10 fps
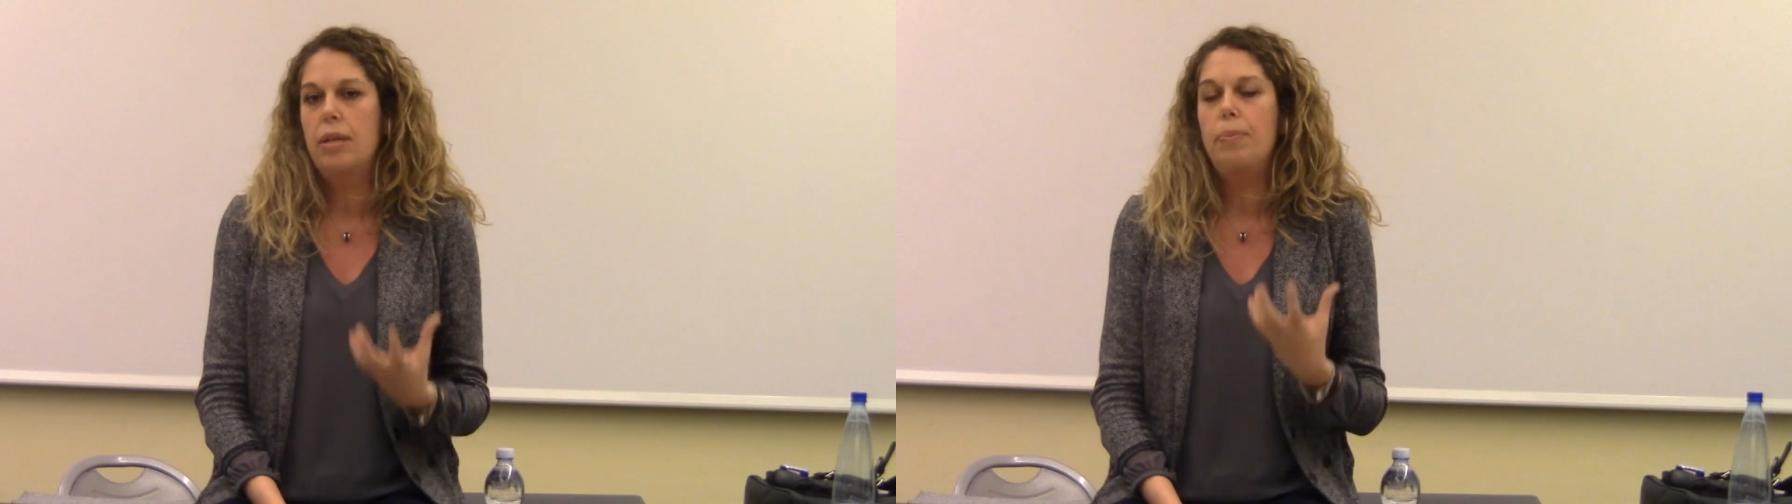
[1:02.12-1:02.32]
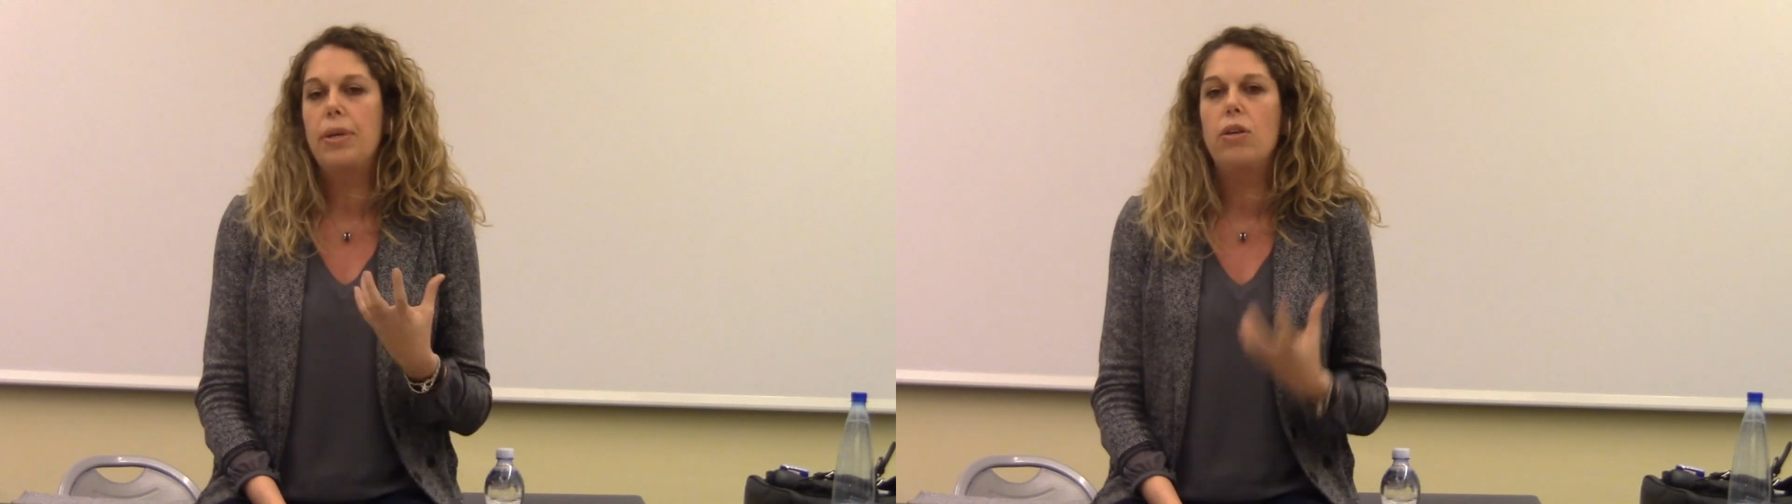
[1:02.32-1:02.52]

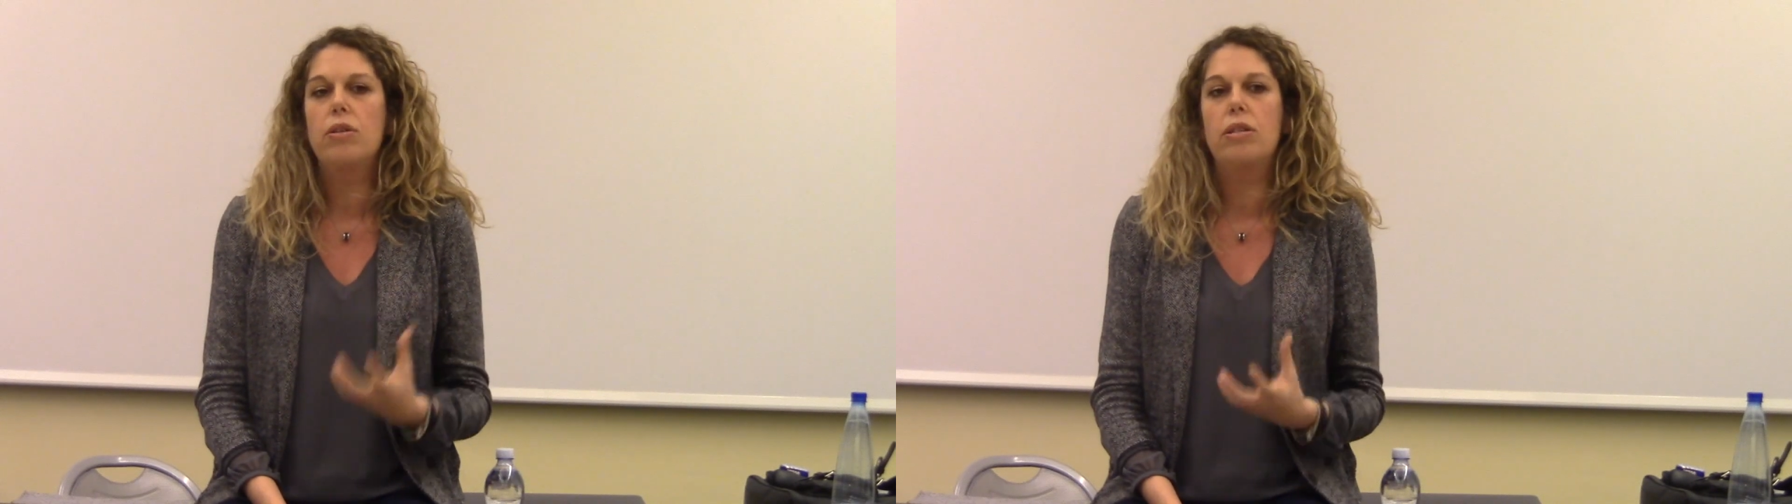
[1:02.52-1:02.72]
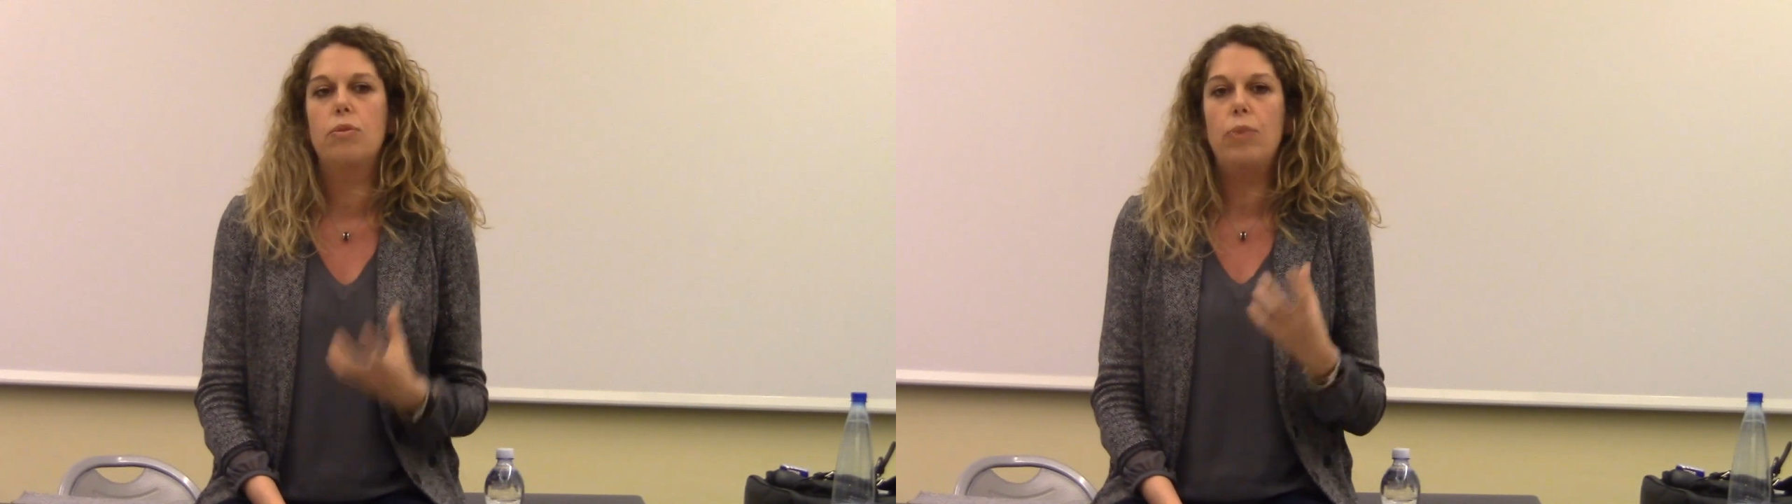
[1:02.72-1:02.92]

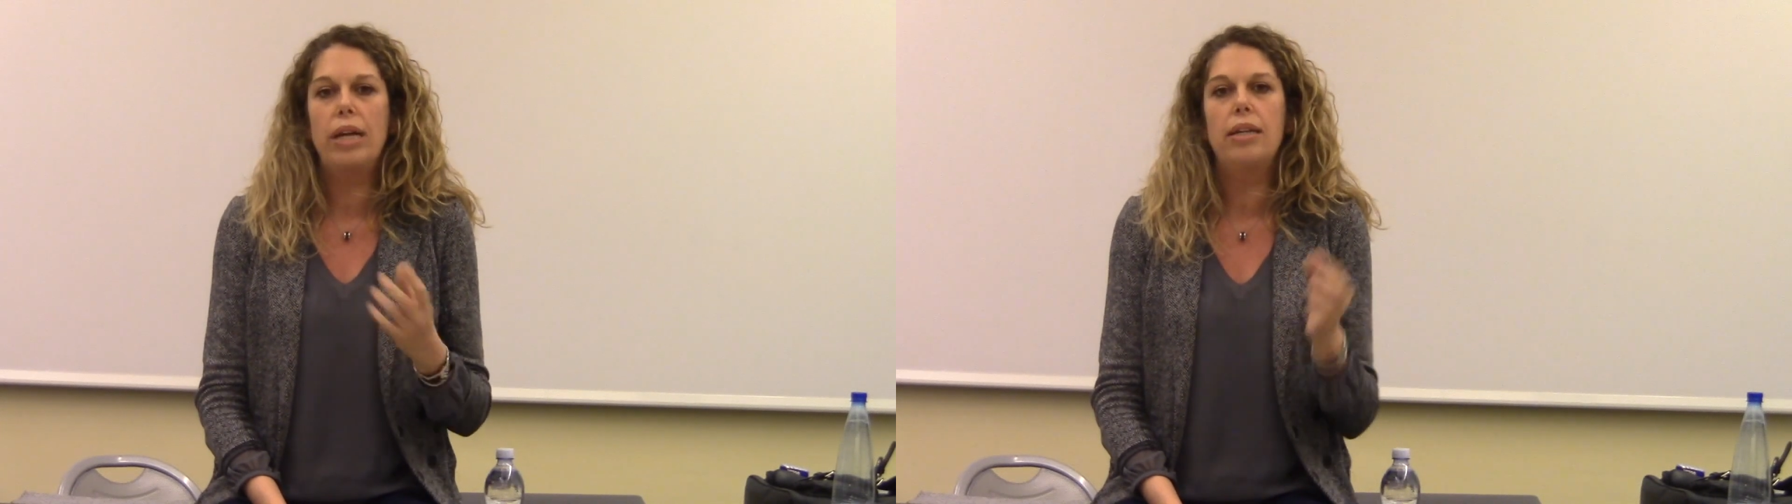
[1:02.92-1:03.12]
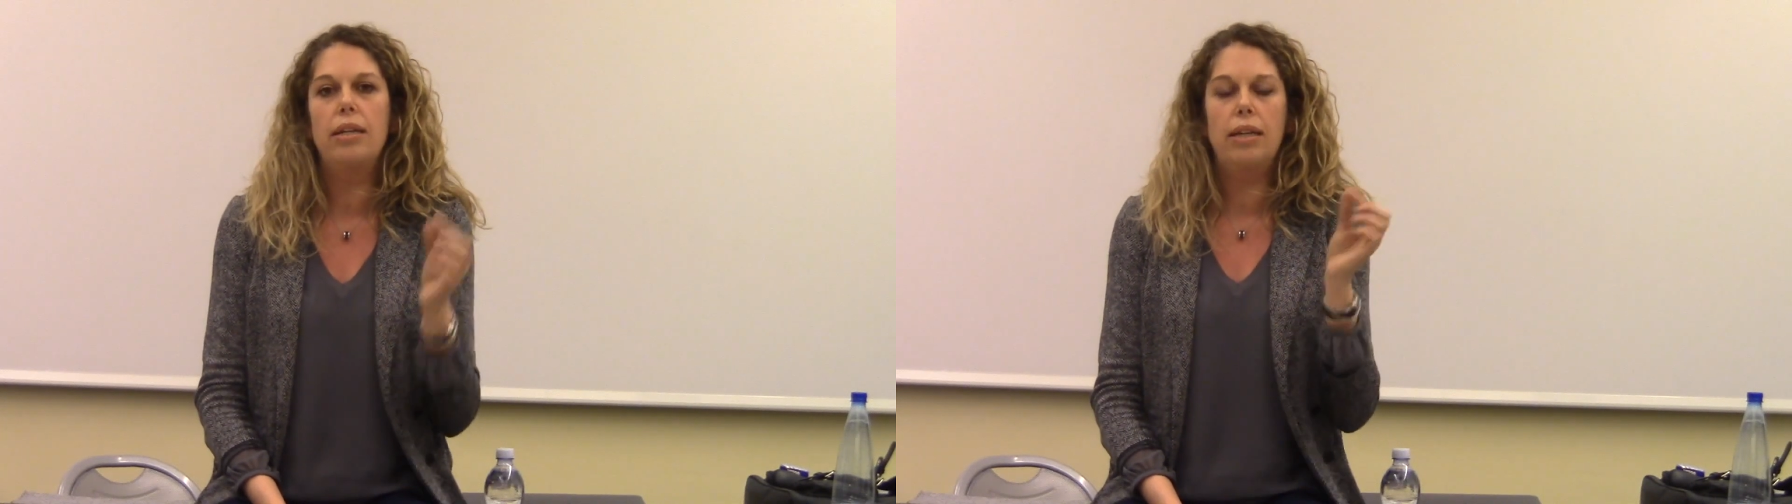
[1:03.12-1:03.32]
because
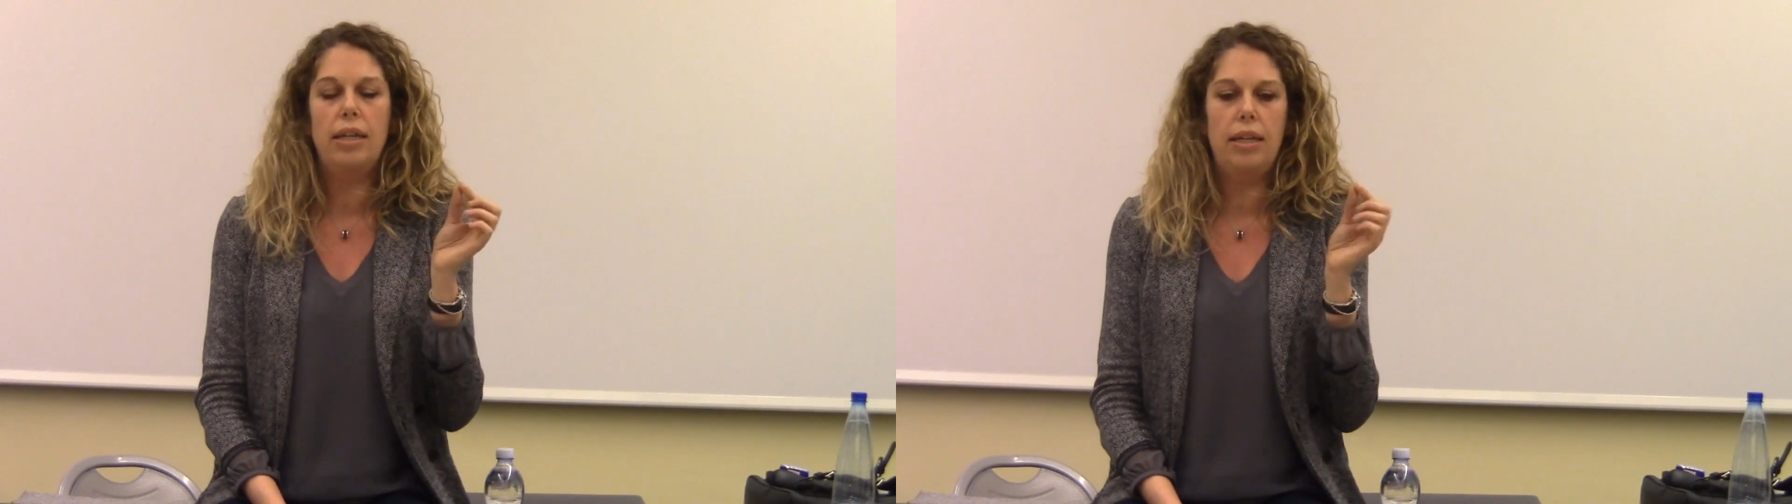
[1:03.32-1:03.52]
when